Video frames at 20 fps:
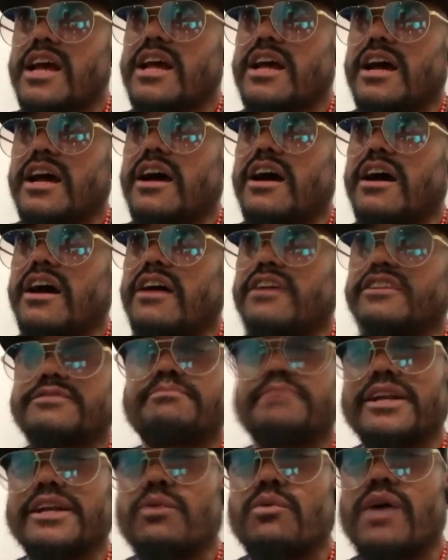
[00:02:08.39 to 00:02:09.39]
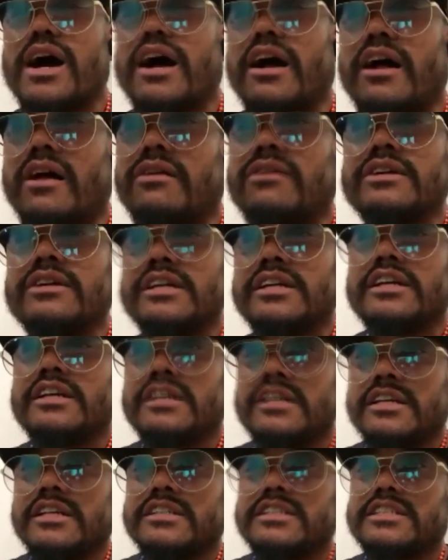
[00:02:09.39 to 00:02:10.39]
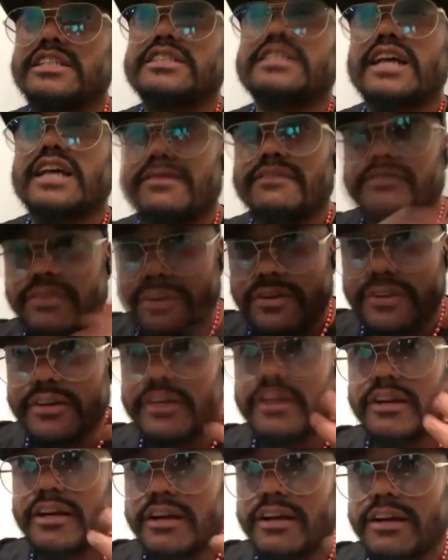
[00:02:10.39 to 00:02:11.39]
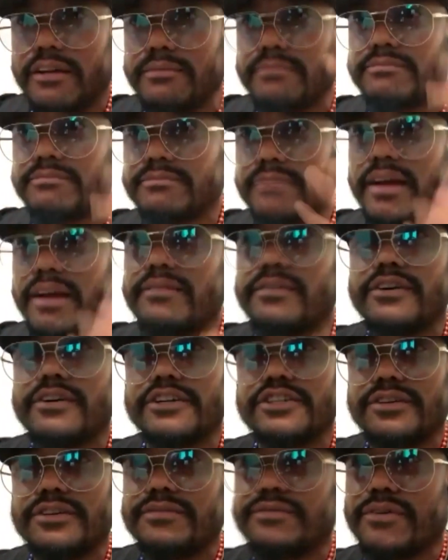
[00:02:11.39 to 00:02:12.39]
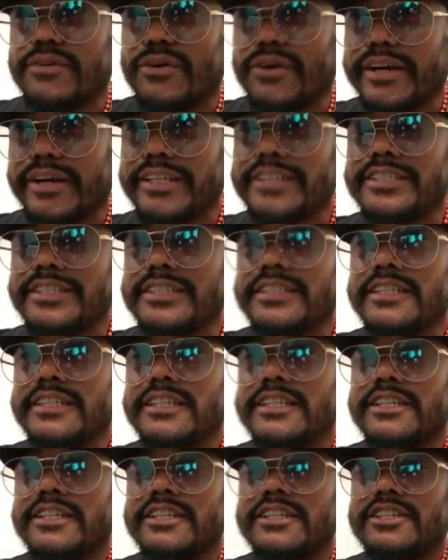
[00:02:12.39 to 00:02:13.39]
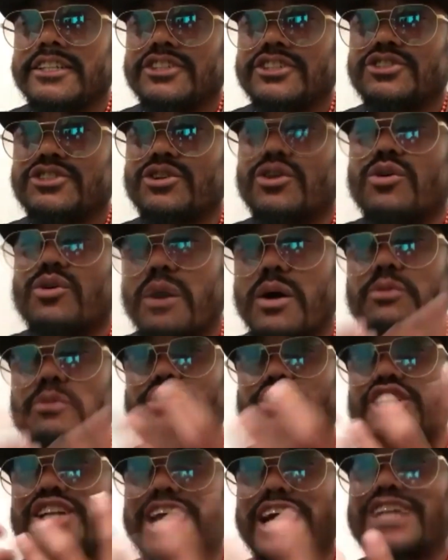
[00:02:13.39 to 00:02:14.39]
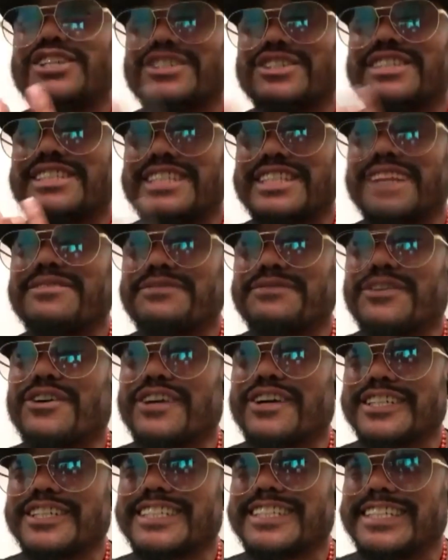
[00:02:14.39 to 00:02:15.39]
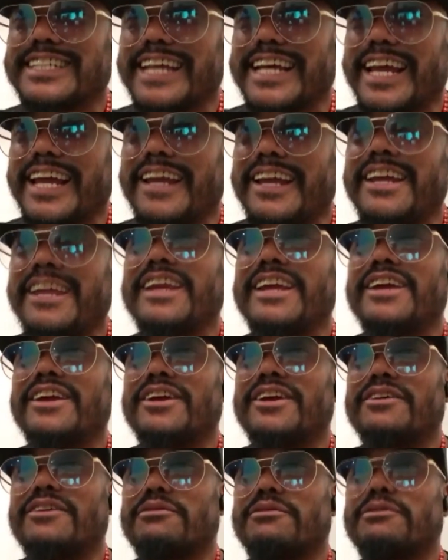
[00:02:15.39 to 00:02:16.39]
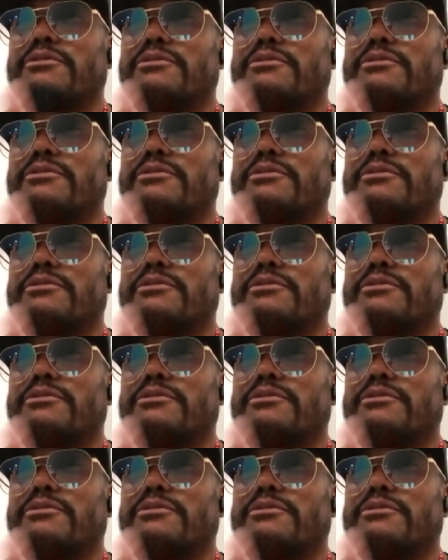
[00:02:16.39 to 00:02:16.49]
uh, it's been a while since I've heard um, I've heard your voice. So, what would you like to sing for us today? We